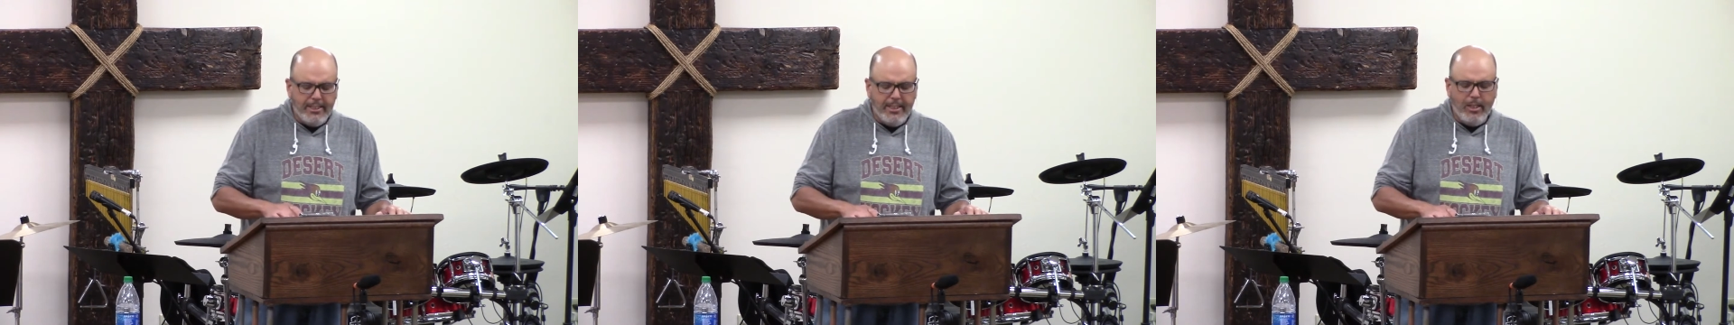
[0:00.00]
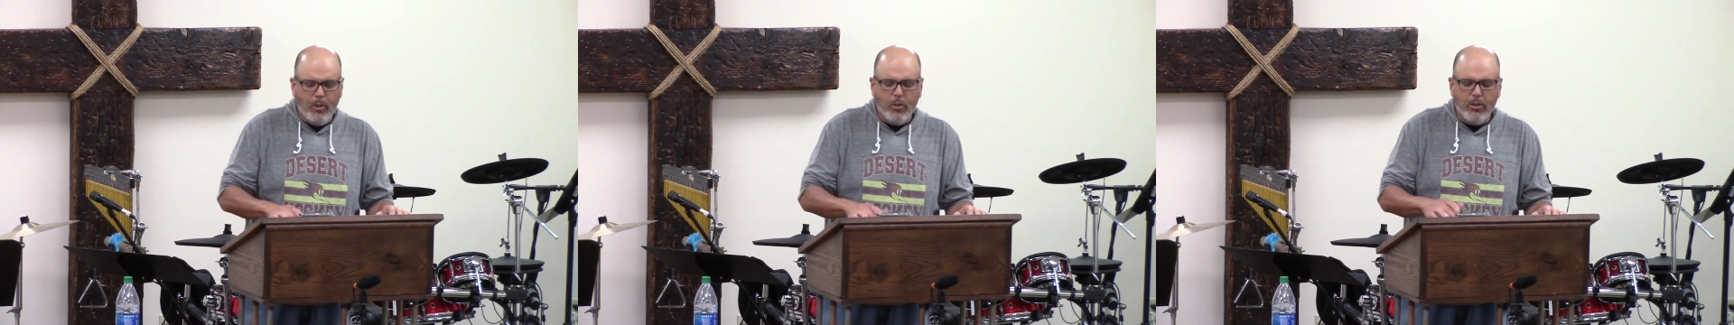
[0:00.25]
and
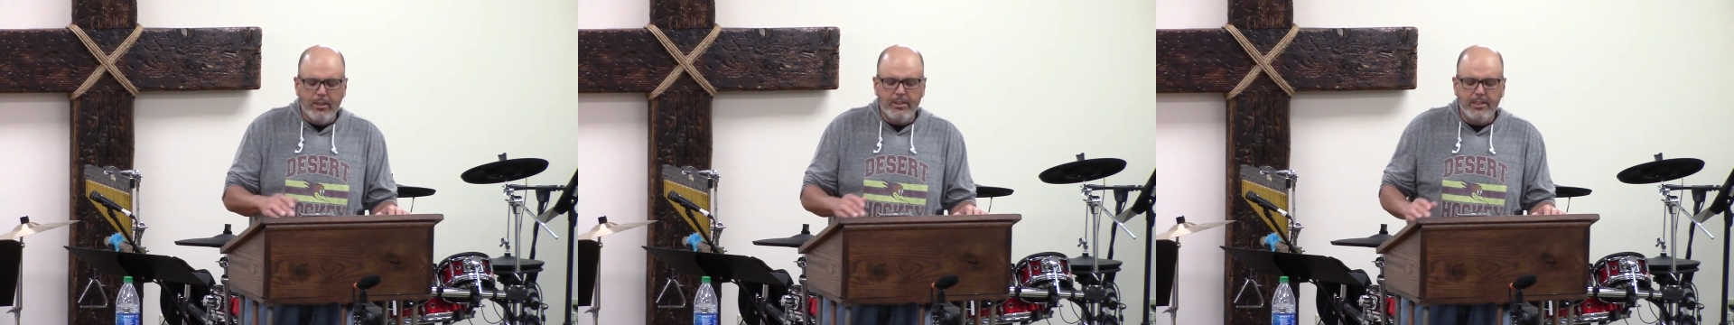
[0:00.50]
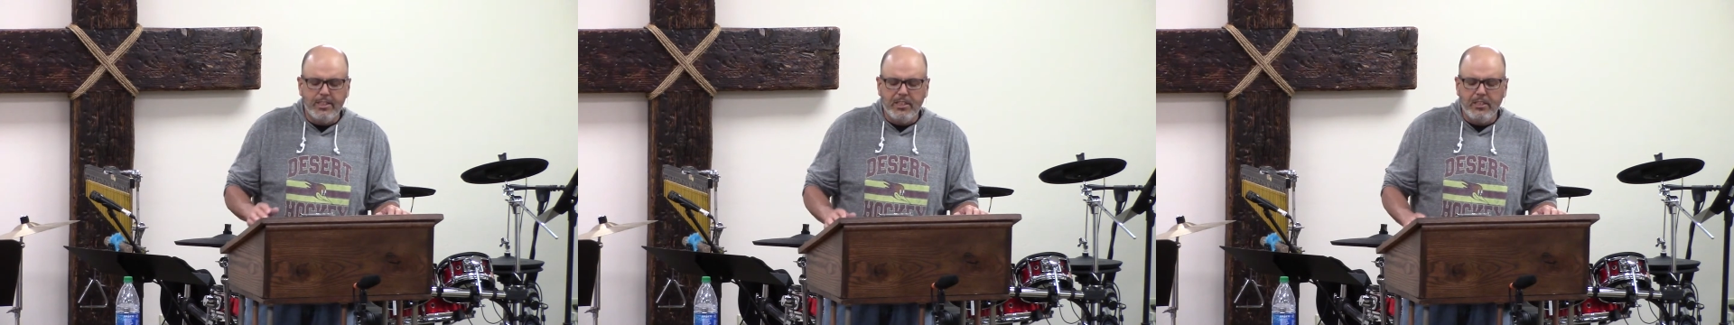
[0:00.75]
he orders
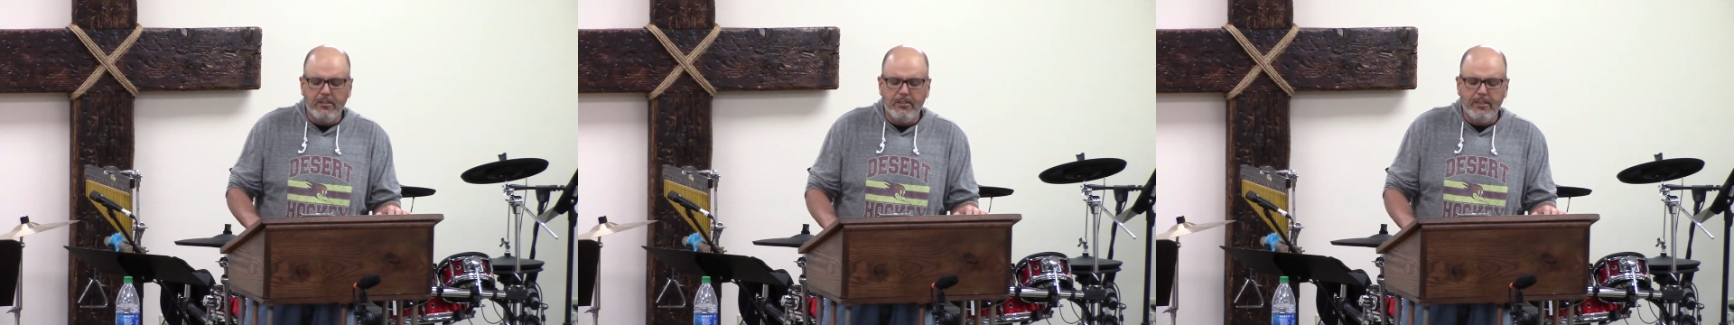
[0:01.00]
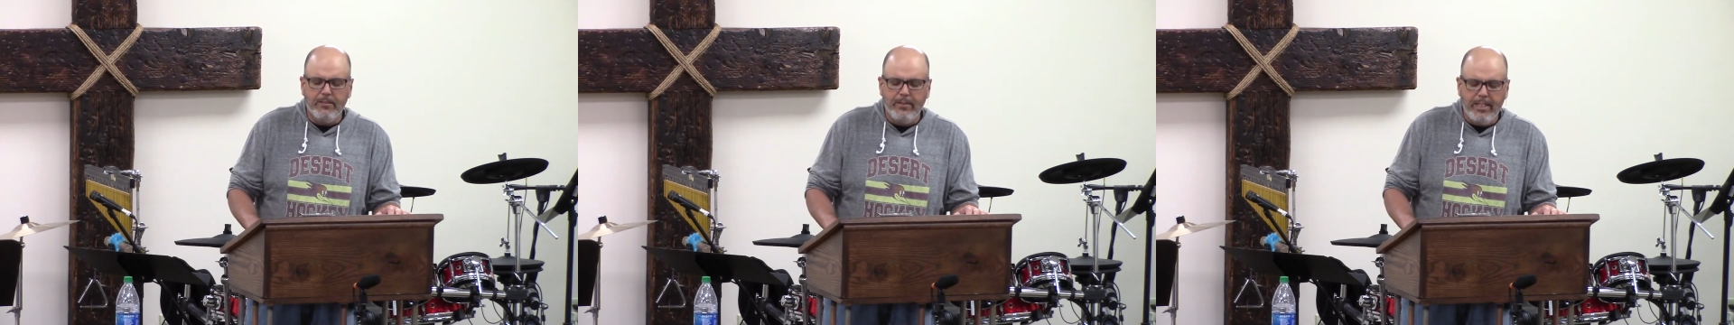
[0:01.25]
the
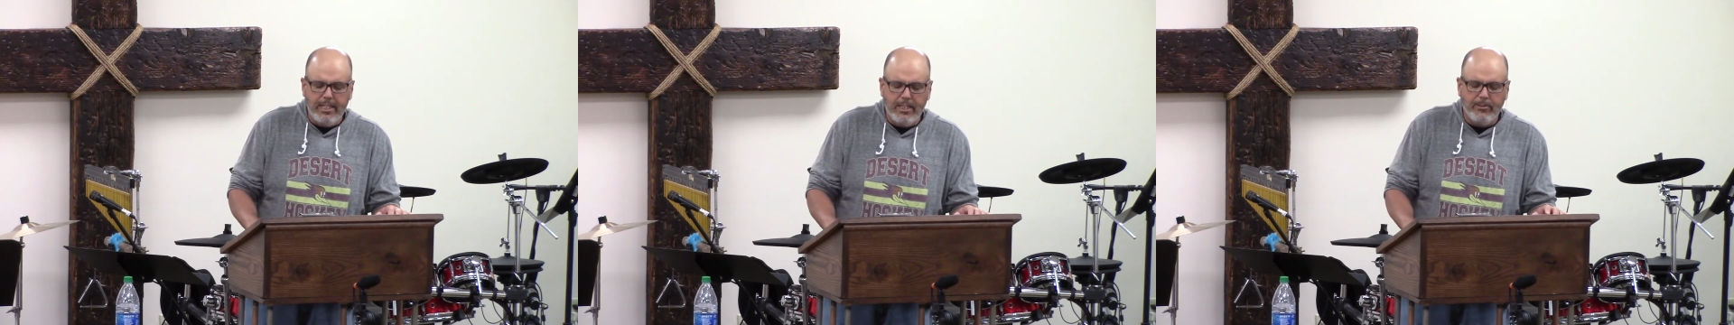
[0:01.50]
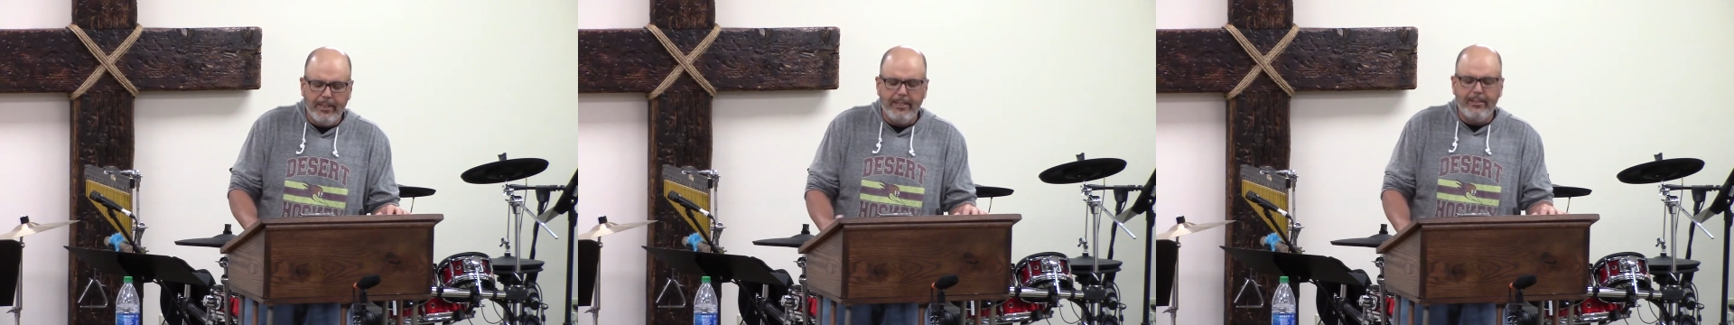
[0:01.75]
children of
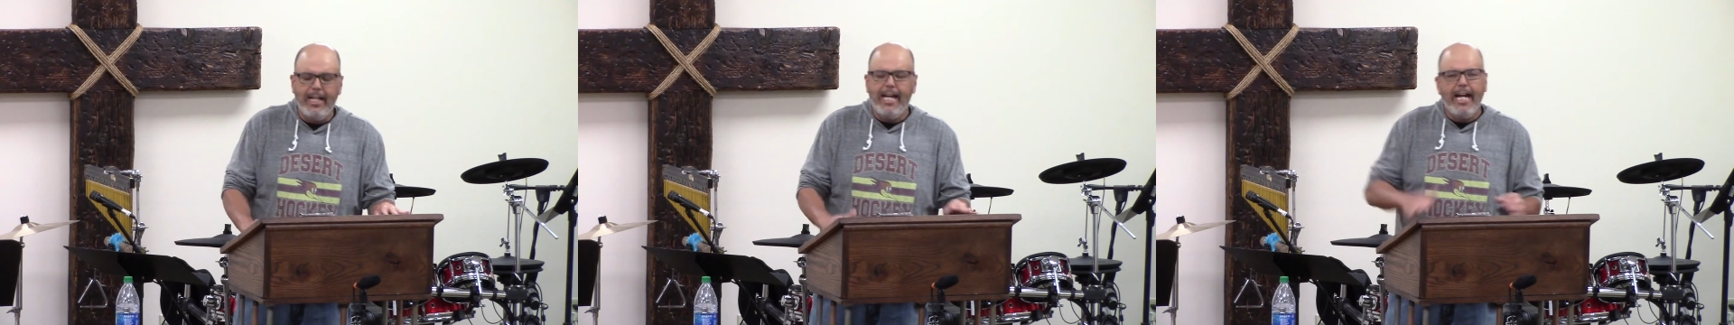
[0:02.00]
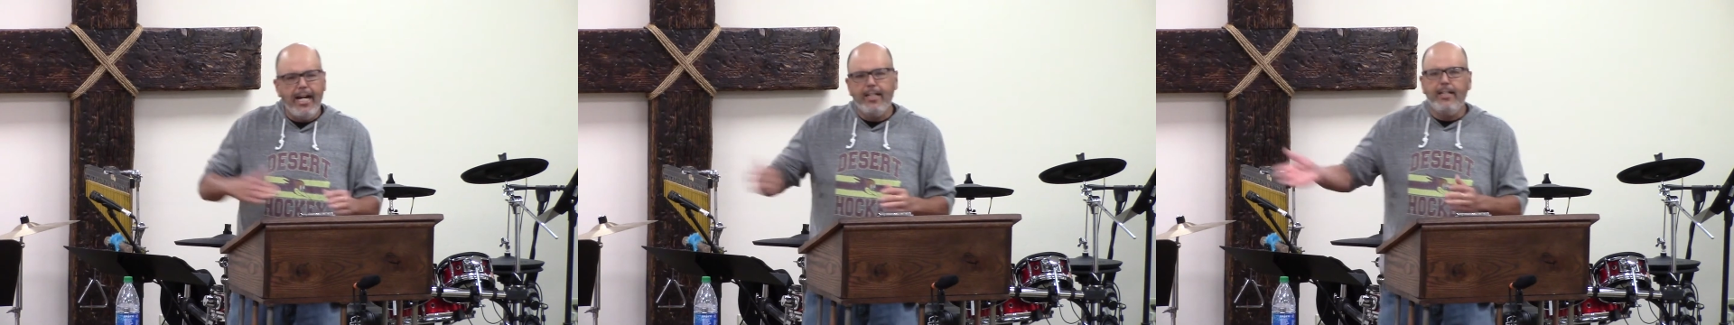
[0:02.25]
Israel
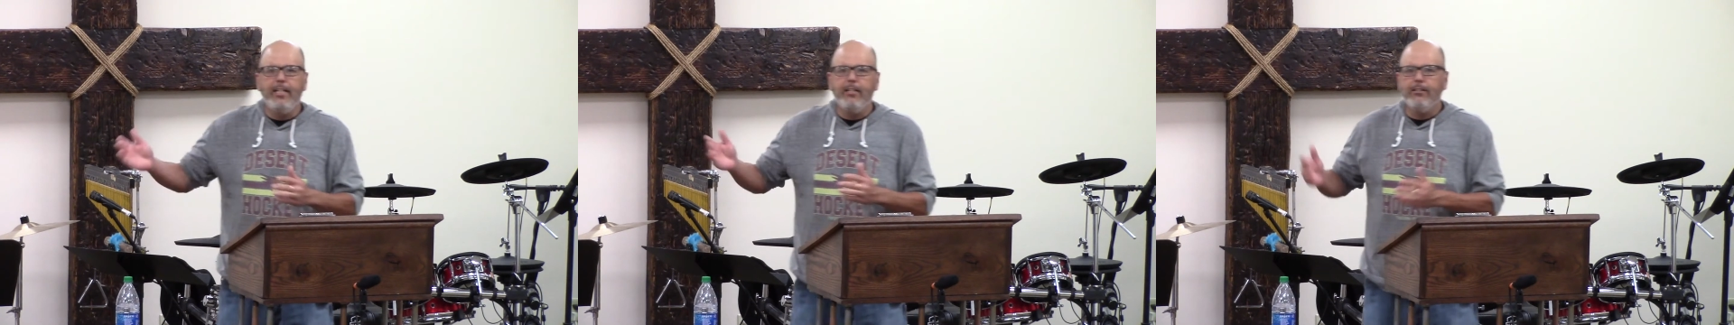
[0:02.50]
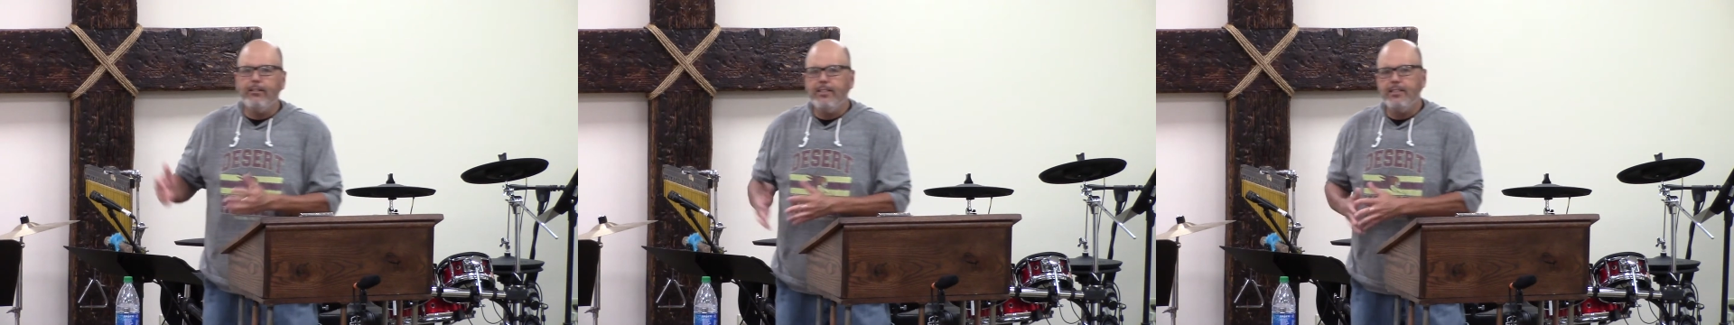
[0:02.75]
out of
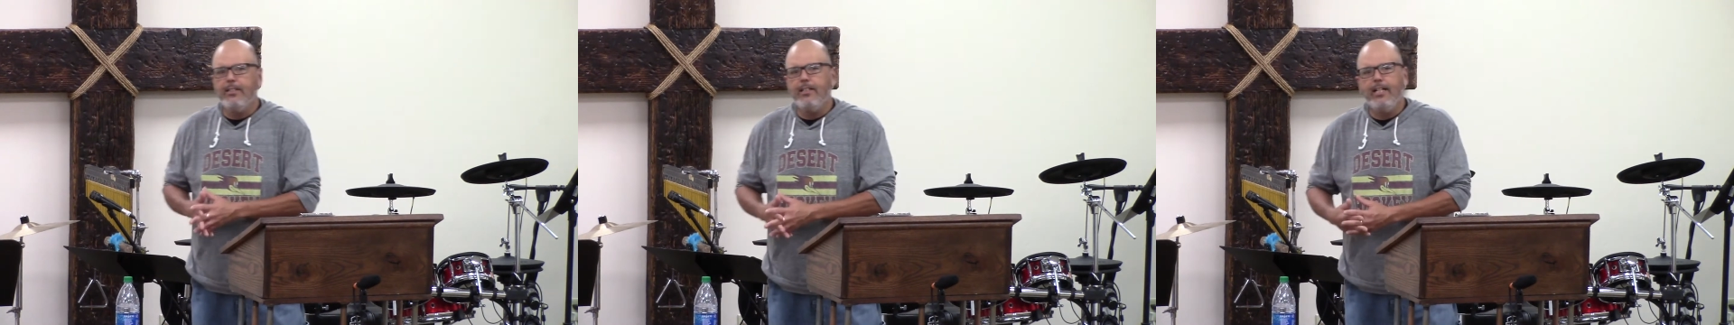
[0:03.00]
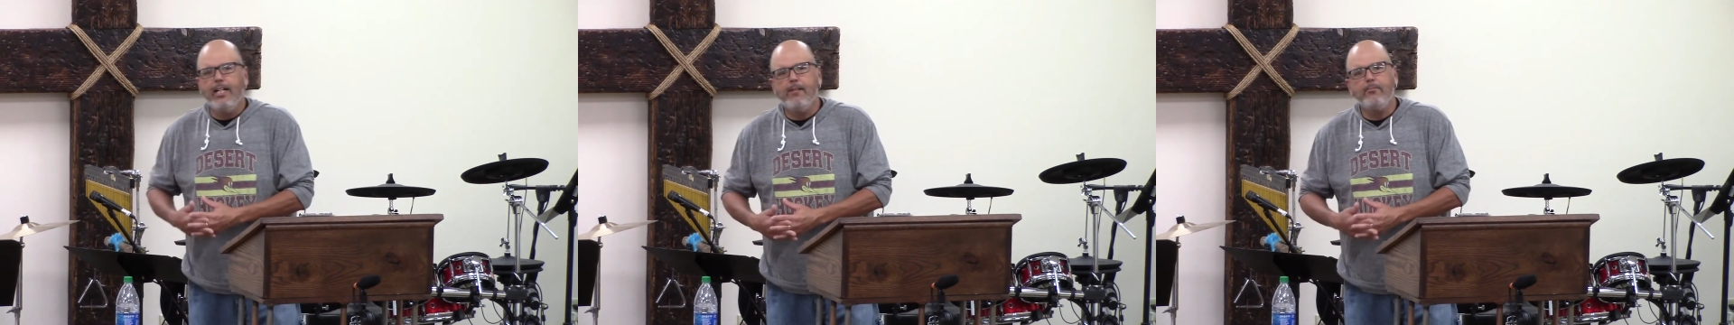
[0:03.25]
here. He says,
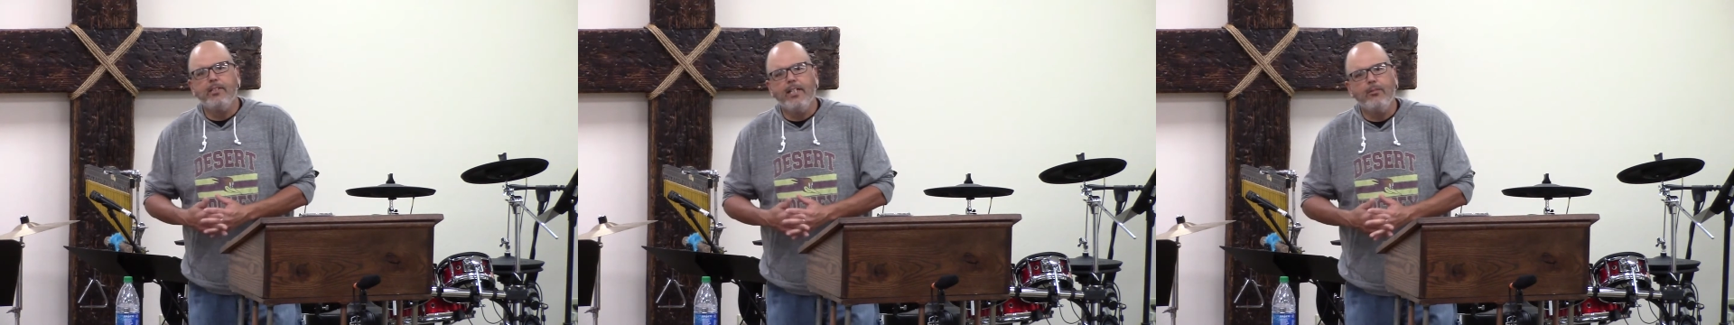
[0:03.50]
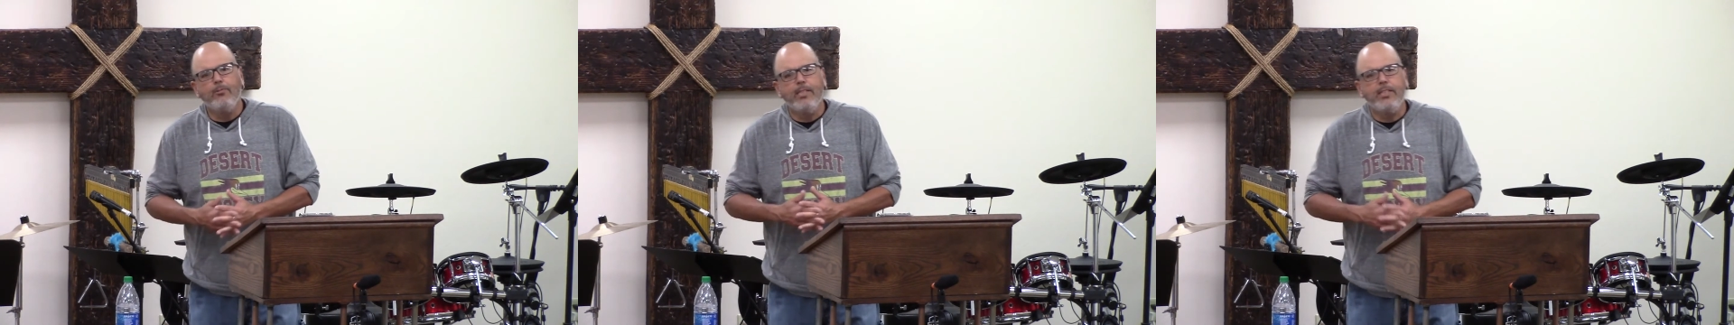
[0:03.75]
"I'm
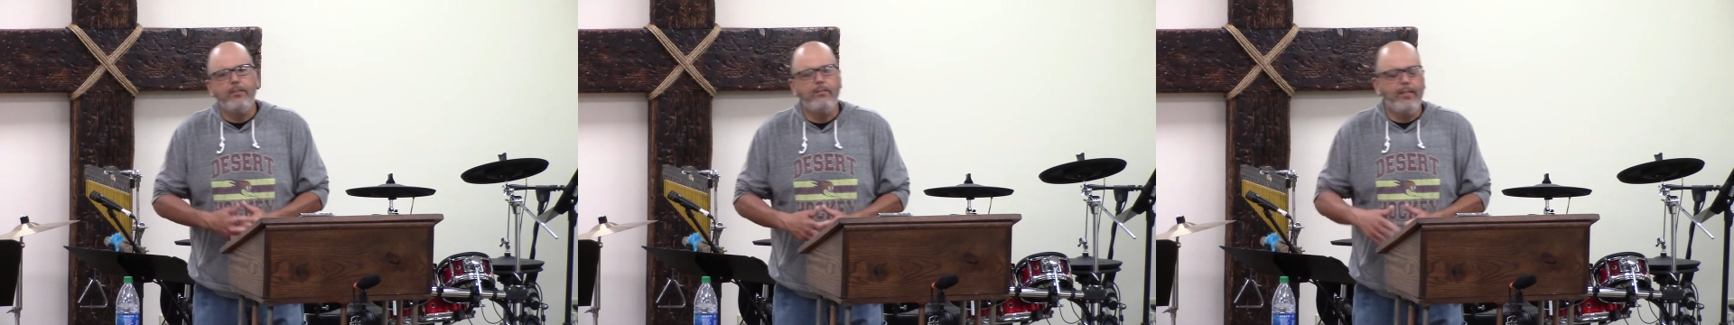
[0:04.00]
done with you,